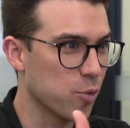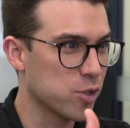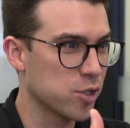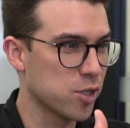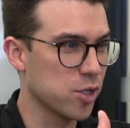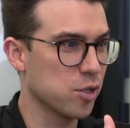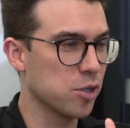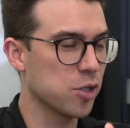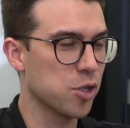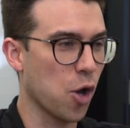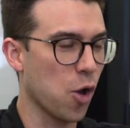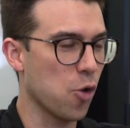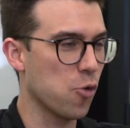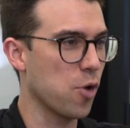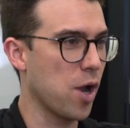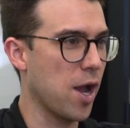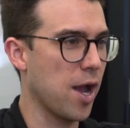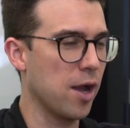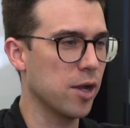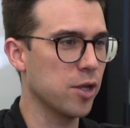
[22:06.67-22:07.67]
which is,
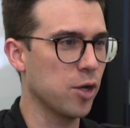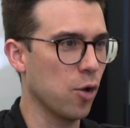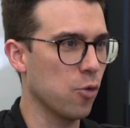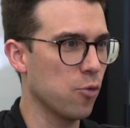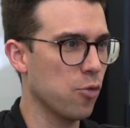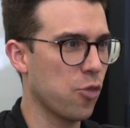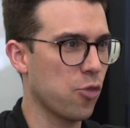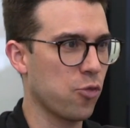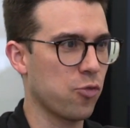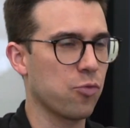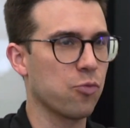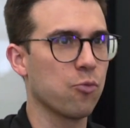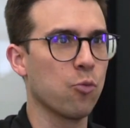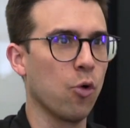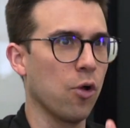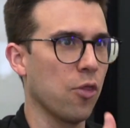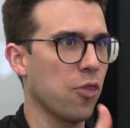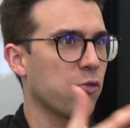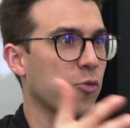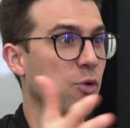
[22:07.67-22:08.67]

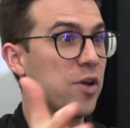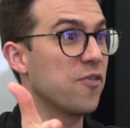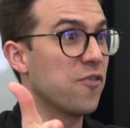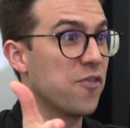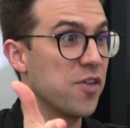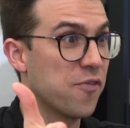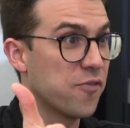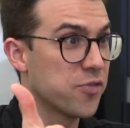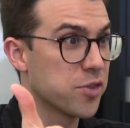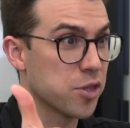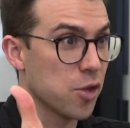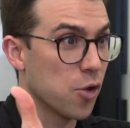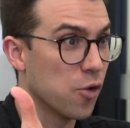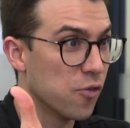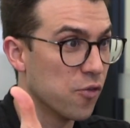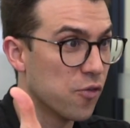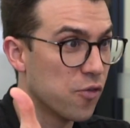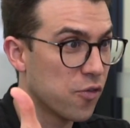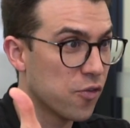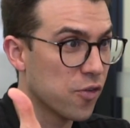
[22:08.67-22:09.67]
what, 3/5
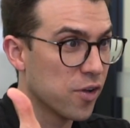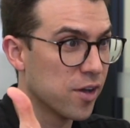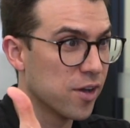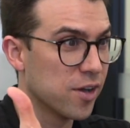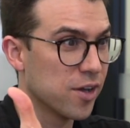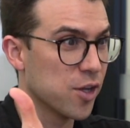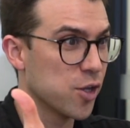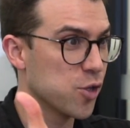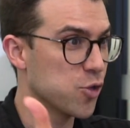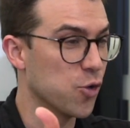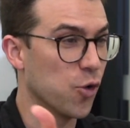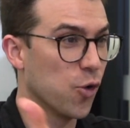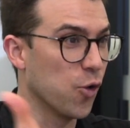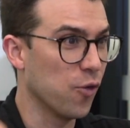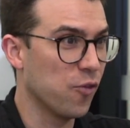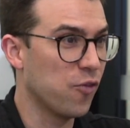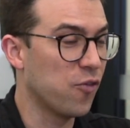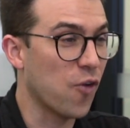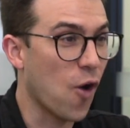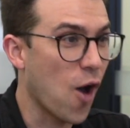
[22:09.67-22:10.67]
of
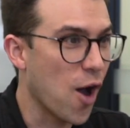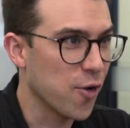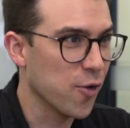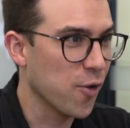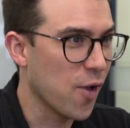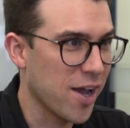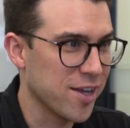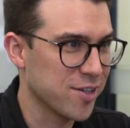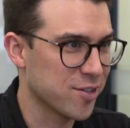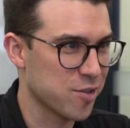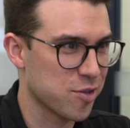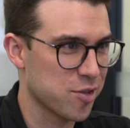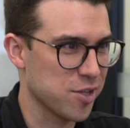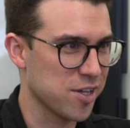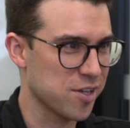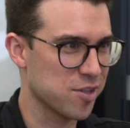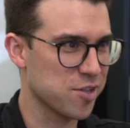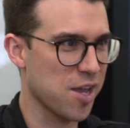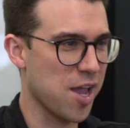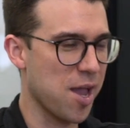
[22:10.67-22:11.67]
your final
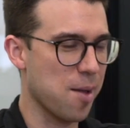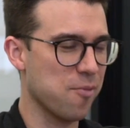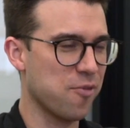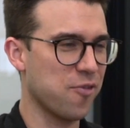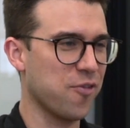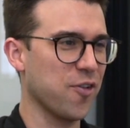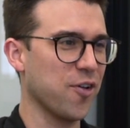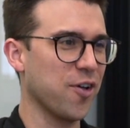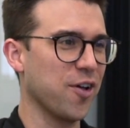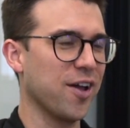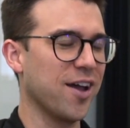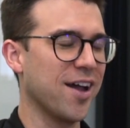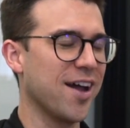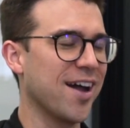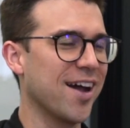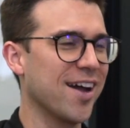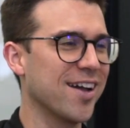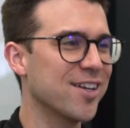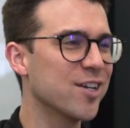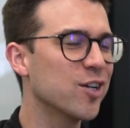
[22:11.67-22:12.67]
HSC exam
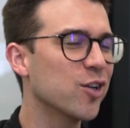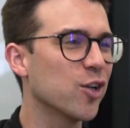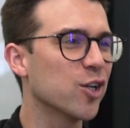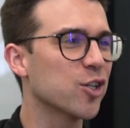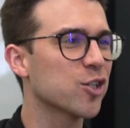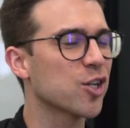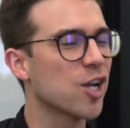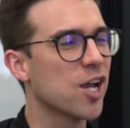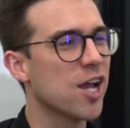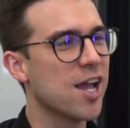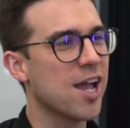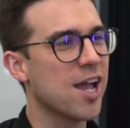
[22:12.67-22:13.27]
for English.